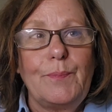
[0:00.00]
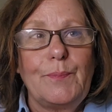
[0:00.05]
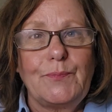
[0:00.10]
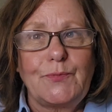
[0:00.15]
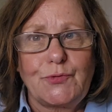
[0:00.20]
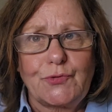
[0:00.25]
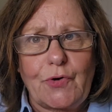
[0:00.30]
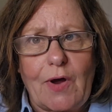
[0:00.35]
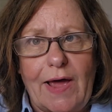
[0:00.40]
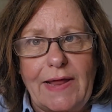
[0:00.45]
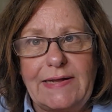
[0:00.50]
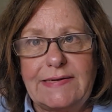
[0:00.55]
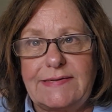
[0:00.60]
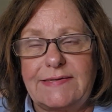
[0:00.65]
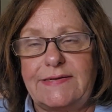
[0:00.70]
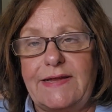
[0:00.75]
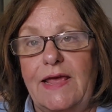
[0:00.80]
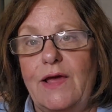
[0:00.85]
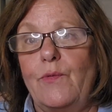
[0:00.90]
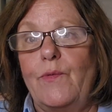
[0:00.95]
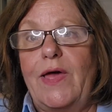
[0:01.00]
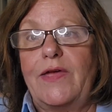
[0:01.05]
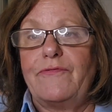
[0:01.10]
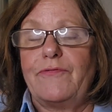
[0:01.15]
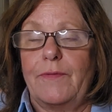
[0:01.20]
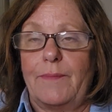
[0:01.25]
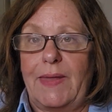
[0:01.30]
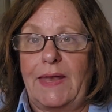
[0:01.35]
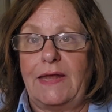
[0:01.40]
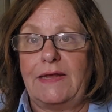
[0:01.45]
try to stay away
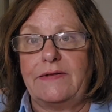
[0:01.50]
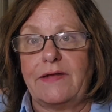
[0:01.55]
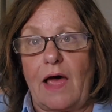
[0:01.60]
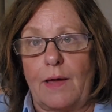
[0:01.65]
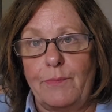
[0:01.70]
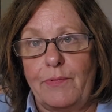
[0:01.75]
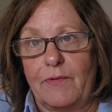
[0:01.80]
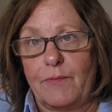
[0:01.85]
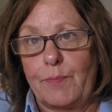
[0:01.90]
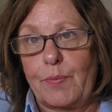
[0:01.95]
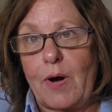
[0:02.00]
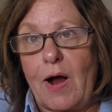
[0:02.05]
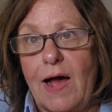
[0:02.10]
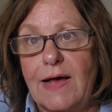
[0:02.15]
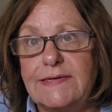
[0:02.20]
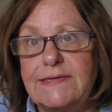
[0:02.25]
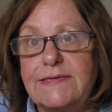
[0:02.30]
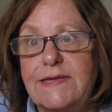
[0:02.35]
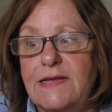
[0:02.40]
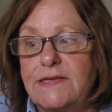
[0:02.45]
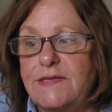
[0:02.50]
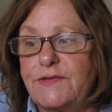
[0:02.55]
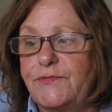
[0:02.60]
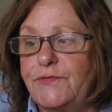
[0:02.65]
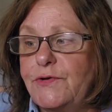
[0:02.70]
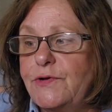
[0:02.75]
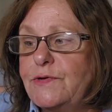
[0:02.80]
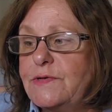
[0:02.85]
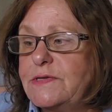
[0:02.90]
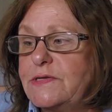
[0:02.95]
from any type of processed
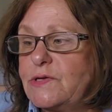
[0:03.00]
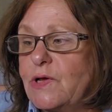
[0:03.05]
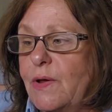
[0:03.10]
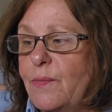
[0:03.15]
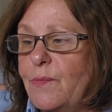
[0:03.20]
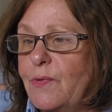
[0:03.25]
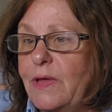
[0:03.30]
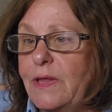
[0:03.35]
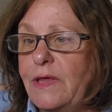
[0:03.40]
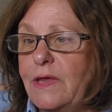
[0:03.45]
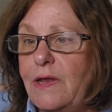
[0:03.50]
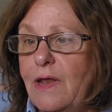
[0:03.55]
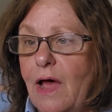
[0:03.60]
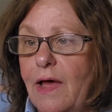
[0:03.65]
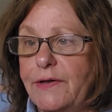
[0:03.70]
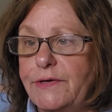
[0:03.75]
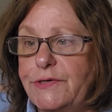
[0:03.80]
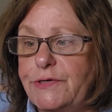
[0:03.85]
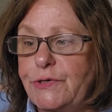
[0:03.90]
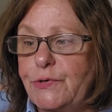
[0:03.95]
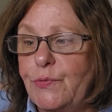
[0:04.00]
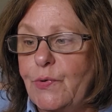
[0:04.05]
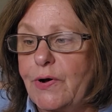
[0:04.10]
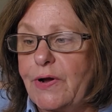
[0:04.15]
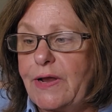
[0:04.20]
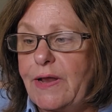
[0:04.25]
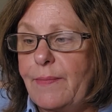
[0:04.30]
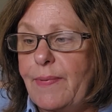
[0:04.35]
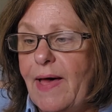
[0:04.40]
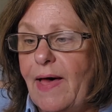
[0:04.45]
food, so I'm really not too
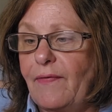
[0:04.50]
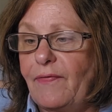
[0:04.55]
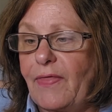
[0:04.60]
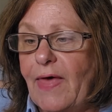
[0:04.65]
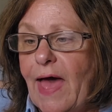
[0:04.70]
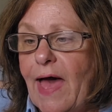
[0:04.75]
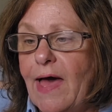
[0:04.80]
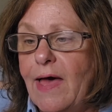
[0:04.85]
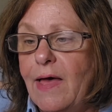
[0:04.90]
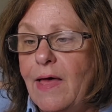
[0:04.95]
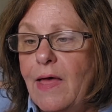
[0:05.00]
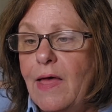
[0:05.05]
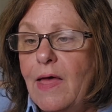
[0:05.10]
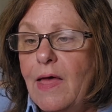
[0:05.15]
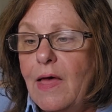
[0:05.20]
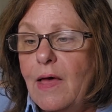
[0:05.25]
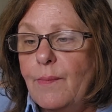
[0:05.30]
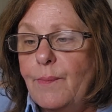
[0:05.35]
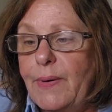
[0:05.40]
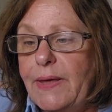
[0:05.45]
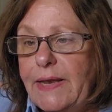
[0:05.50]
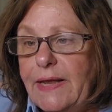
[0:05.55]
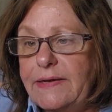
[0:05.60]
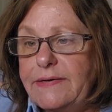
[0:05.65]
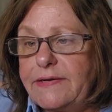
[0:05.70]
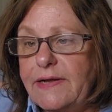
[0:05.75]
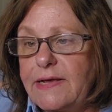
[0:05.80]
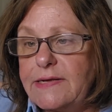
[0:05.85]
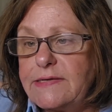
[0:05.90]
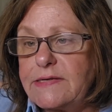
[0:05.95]
worried about that. But
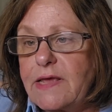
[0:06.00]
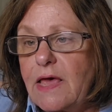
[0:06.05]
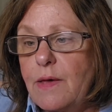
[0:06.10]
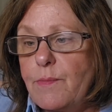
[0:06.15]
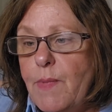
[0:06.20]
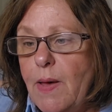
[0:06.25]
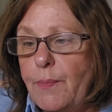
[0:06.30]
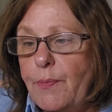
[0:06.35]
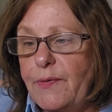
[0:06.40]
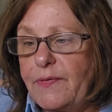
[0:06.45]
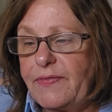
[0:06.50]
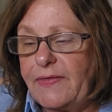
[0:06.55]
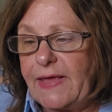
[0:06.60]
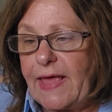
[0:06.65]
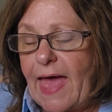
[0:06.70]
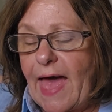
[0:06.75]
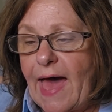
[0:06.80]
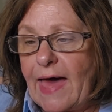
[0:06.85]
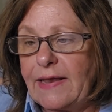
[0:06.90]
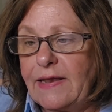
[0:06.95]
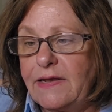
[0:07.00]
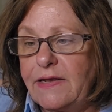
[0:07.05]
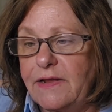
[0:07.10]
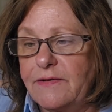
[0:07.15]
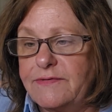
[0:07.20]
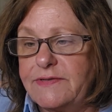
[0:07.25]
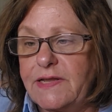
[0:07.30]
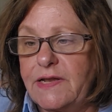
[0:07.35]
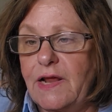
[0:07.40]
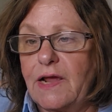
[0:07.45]
it does come up with the
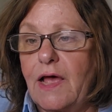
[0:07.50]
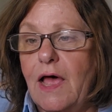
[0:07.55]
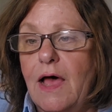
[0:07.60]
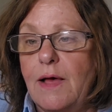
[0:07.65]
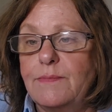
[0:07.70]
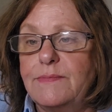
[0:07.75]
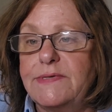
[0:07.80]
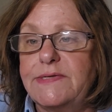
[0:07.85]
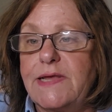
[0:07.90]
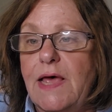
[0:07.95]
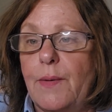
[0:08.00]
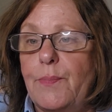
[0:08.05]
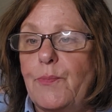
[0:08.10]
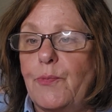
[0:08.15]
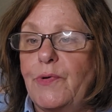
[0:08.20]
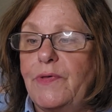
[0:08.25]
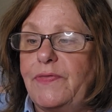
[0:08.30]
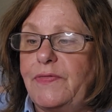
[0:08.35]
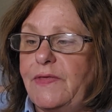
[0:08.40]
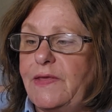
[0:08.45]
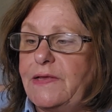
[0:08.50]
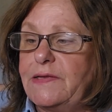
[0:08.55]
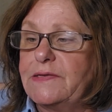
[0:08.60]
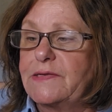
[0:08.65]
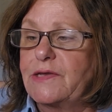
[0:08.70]
additives, and it comes up with these